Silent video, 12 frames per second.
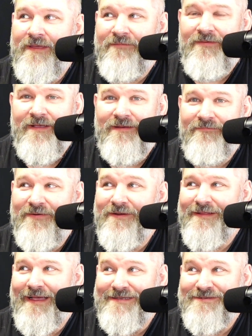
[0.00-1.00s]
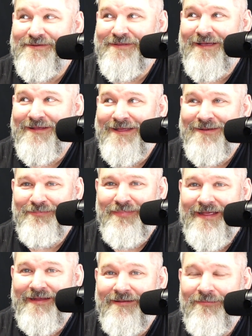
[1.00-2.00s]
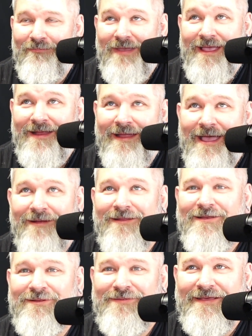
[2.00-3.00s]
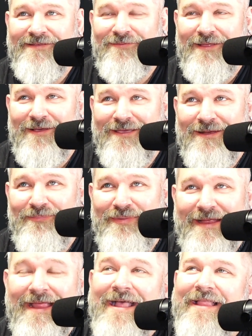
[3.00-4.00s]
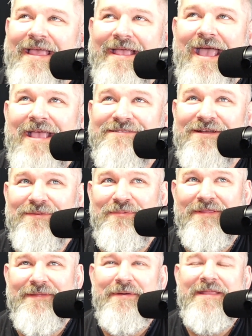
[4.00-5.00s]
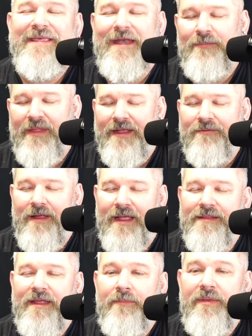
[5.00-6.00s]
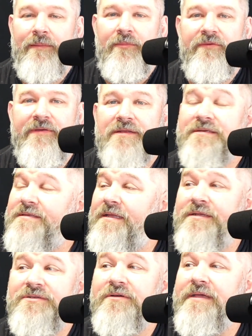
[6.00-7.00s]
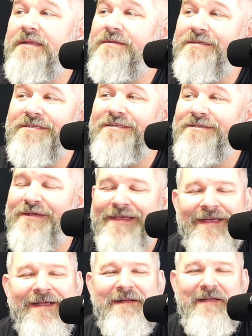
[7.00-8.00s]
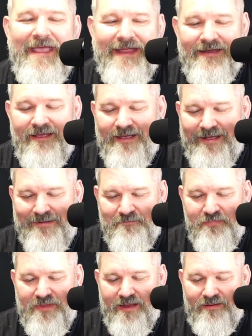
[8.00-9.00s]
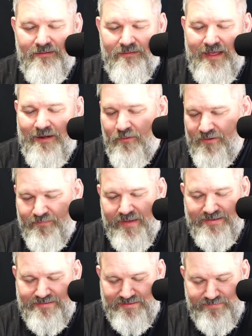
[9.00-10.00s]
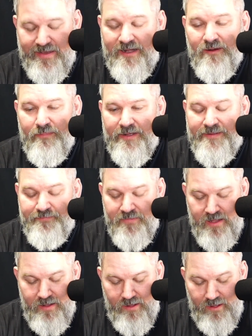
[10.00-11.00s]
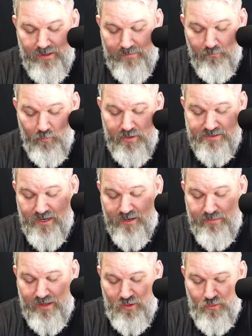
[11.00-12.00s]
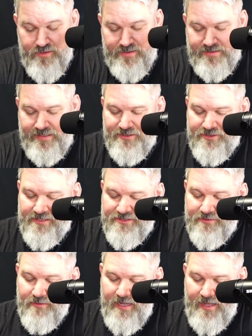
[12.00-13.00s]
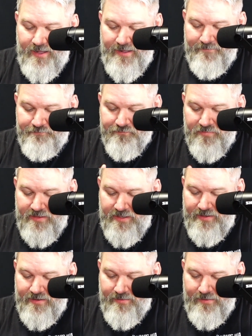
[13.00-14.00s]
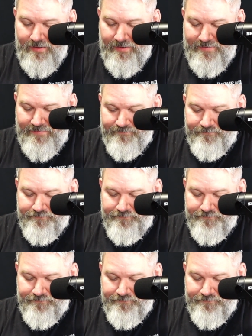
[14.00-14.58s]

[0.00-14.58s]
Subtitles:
that fucking fertilizer without getting pinged? Man, how do you do this without getting pinged? Like I started, but then I'm like, Ryan, let it be a movie. Just enjoy it. Enjoy it. And that always makes things better. But we were talking about Gordon Dietrich, the